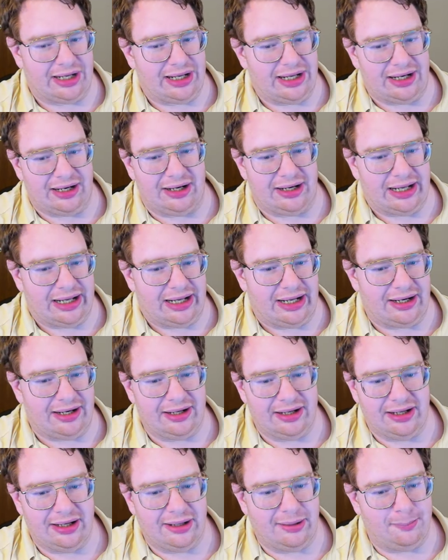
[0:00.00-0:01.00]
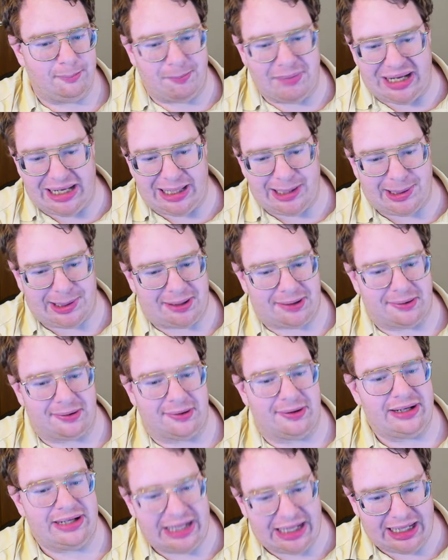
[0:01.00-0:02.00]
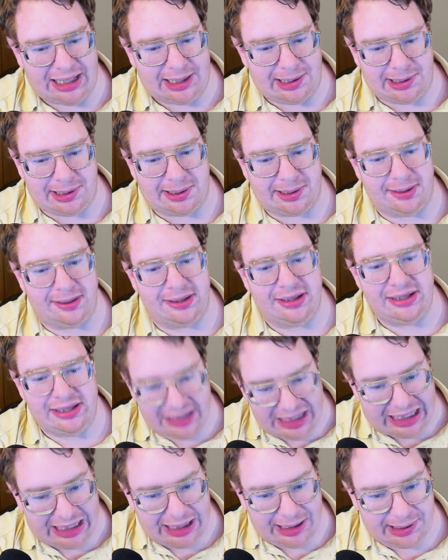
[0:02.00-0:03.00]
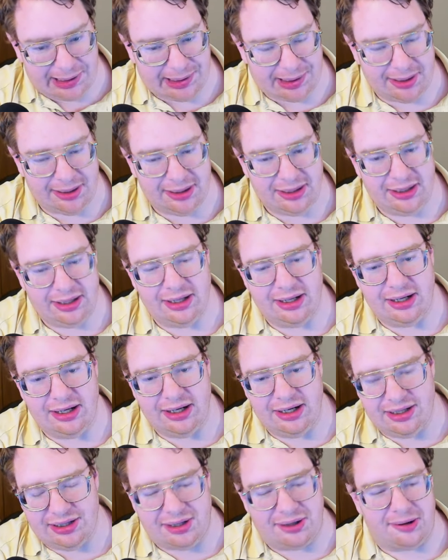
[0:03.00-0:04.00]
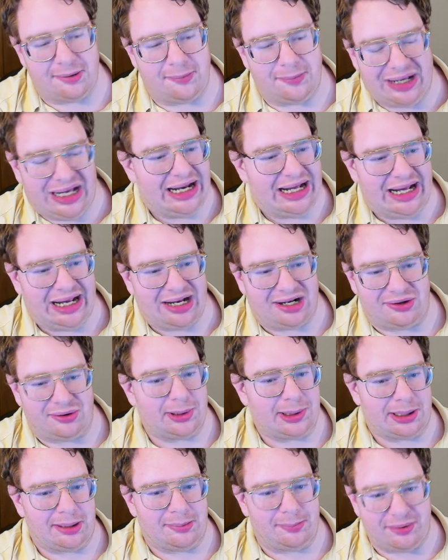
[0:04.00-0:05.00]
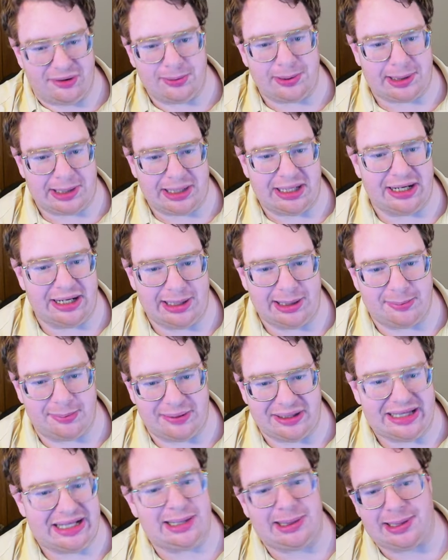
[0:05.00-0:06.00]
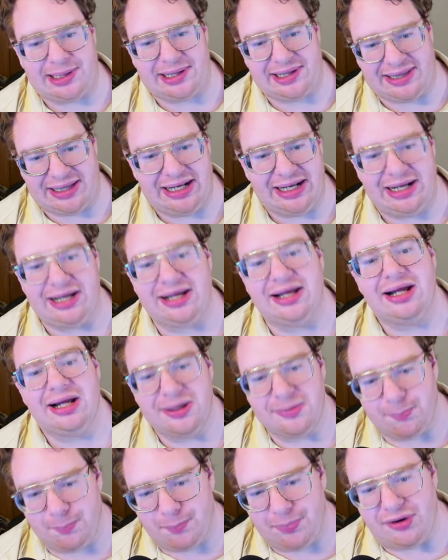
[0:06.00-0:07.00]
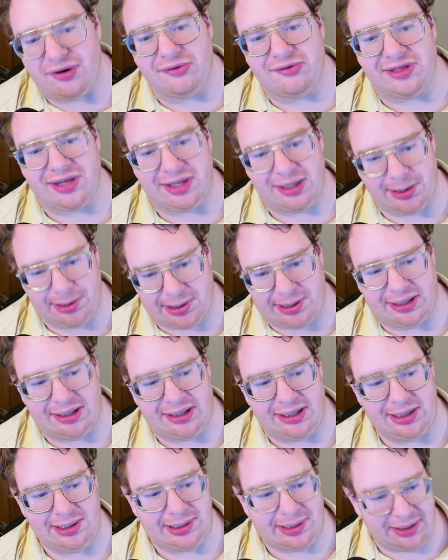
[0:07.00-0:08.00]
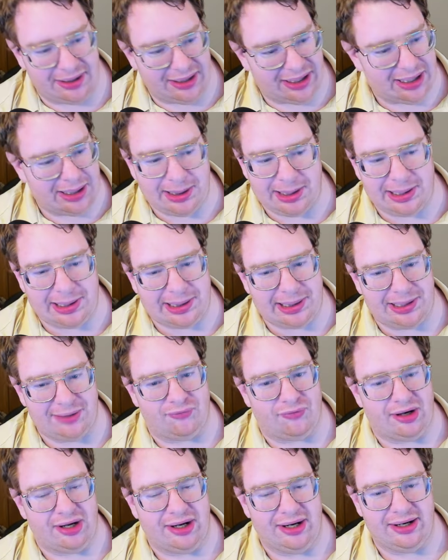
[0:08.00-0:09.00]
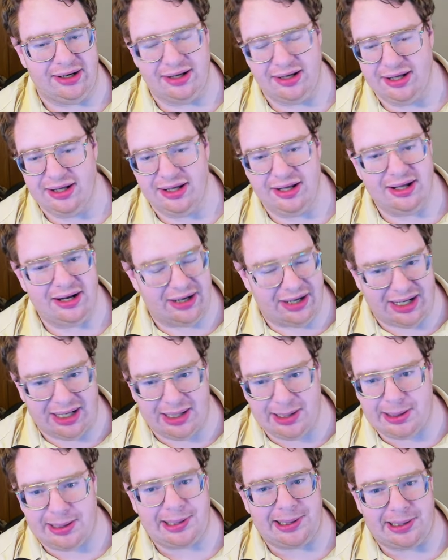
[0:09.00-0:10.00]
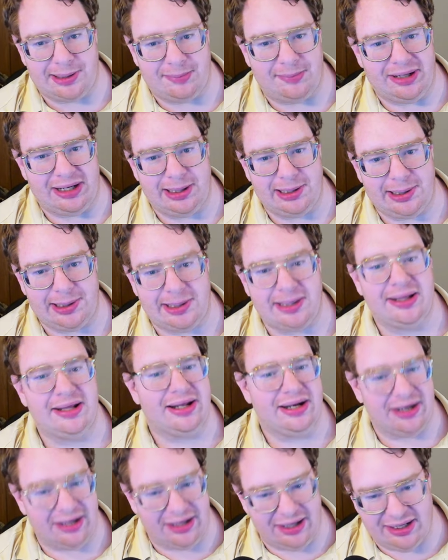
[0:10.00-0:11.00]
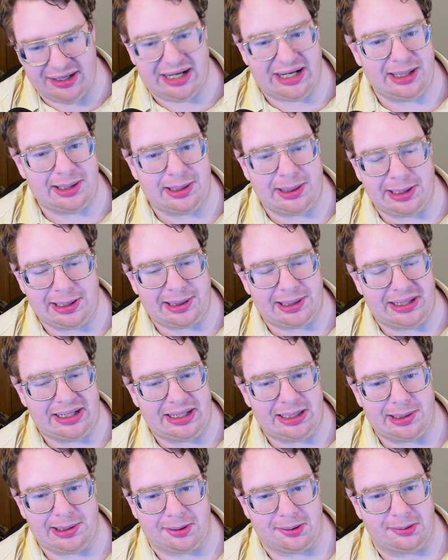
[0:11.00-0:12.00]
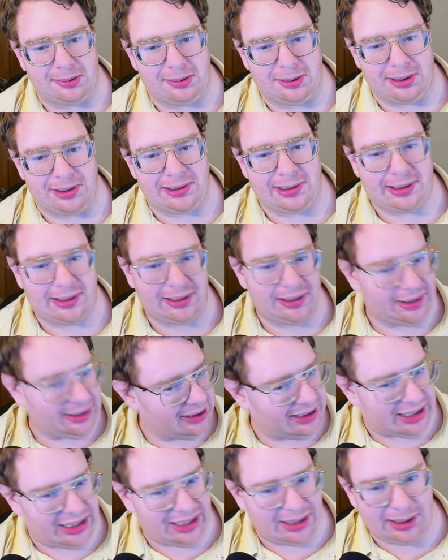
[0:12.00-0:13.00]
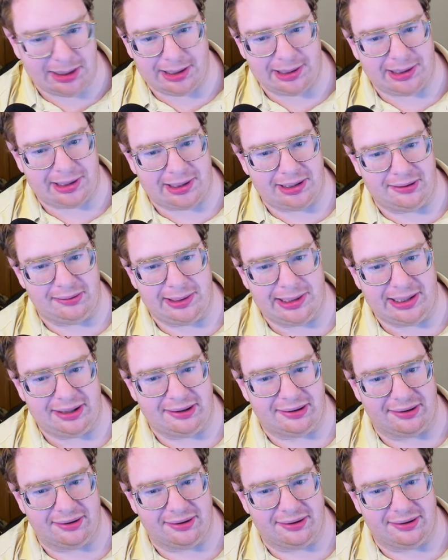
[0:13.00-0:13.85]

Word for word: and massacred. Yes, yes. There are bad actors on both sides, but that's the thing. Both sides, not just the one, not just Hamas, not just the insurgents, not just those that